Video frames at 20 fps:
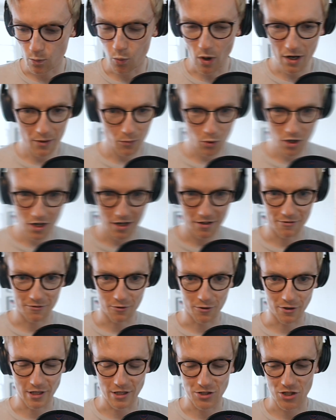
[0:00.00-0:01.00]
One word
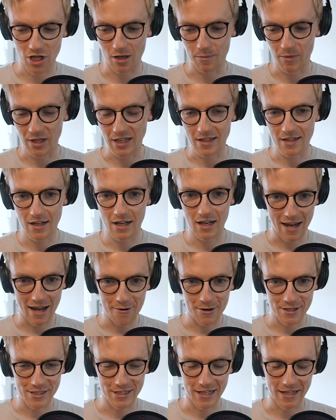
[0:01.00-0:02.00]
for you, Jamie:
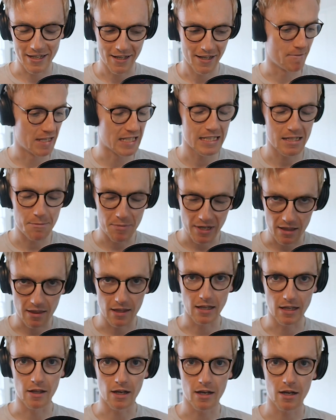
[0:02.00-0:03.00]
clarity. This is a big
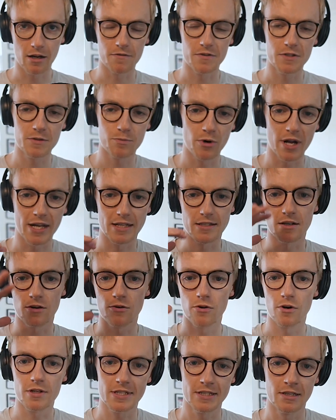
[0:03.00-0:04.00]
thing that kind of spreads
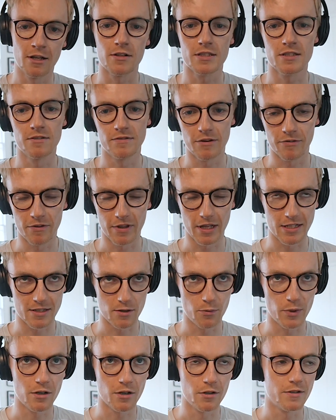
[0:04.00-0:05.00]
across lots of different things
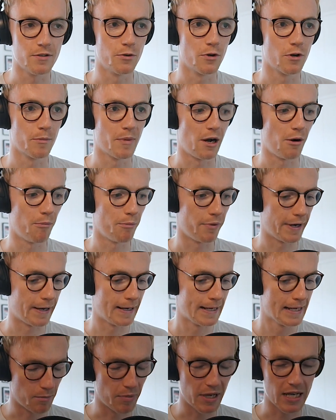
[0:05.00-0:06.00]
that we could talk about,
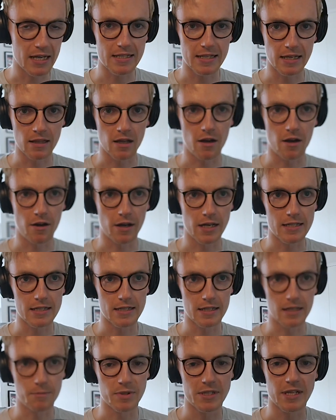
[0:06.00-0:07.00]
but the biggest thing that I
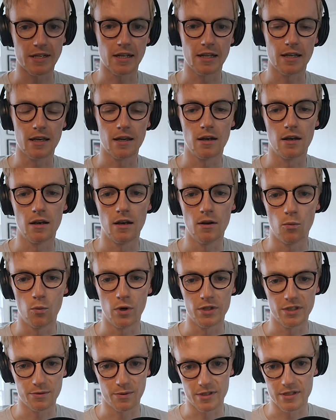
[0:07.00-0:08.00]
see, particularly in
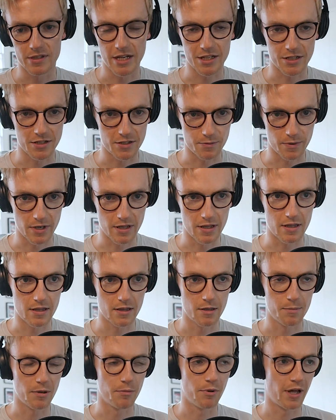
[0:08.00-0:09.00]
one-to-one sessions with
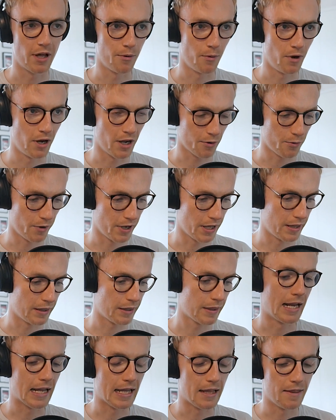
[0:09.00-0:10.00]
the people that I work with
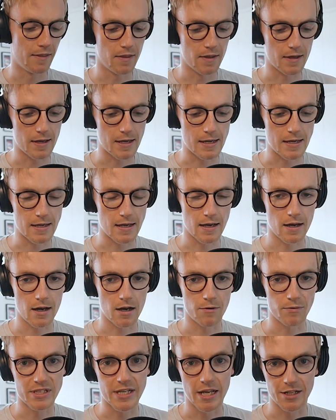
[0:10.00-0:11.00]
and in the
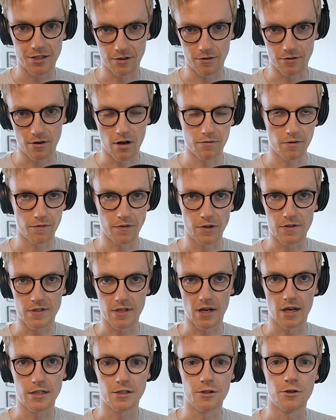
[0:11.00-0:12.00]
retention graph reviews
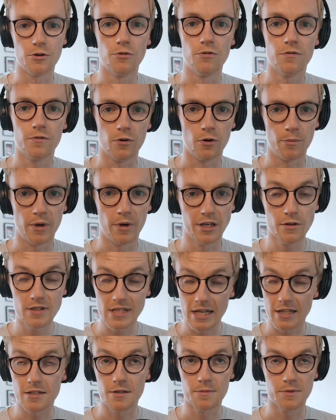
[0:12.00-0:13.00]
that I do for my
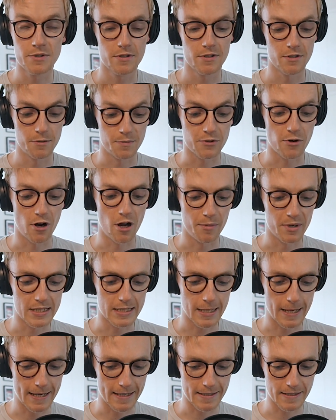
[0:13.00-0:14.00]
newsletter
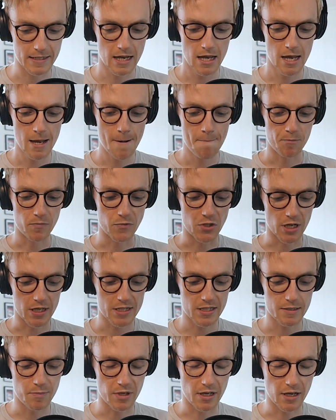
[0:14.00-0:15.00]
subscribers, is
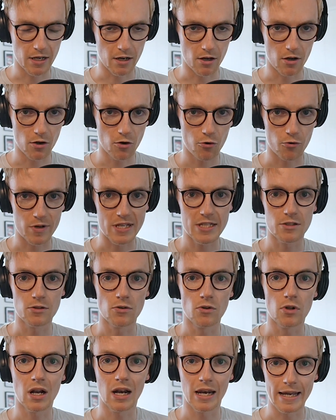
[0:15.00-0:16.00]
just being
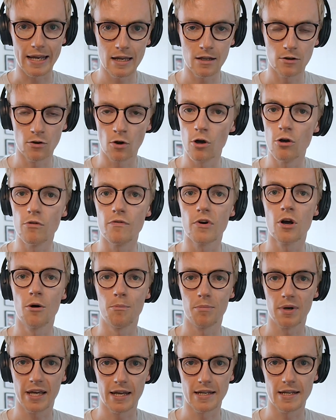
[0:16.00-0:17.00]
crystal clear, not
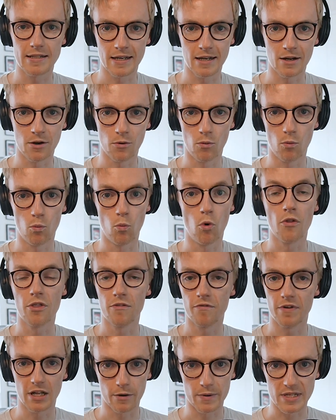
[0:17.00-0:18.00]
overcomplicating what
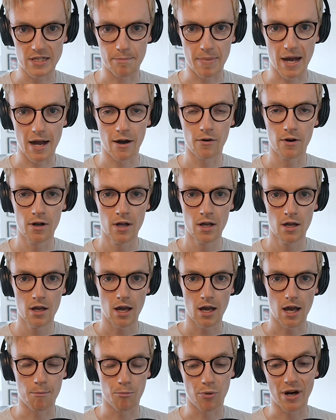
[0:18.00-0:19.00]
the video is about
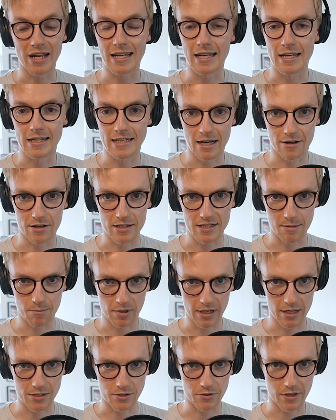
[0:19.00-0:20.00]
and breaking it down as
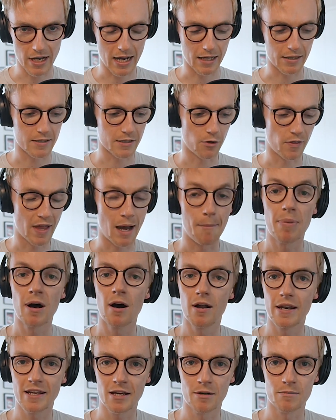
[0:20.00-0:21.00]
simply as you can. So that
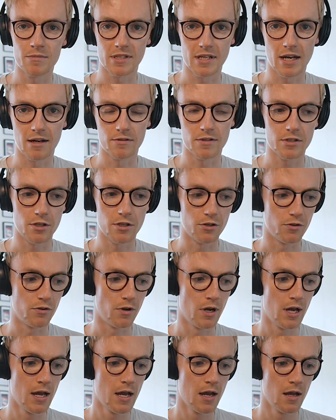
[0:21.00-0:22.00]
partly comes down
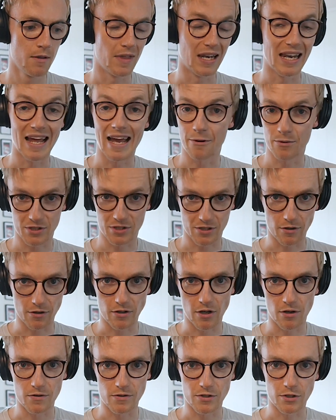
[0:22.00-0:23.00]
to the language that
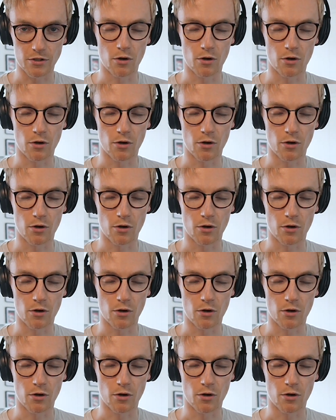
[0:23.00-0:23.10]
you use.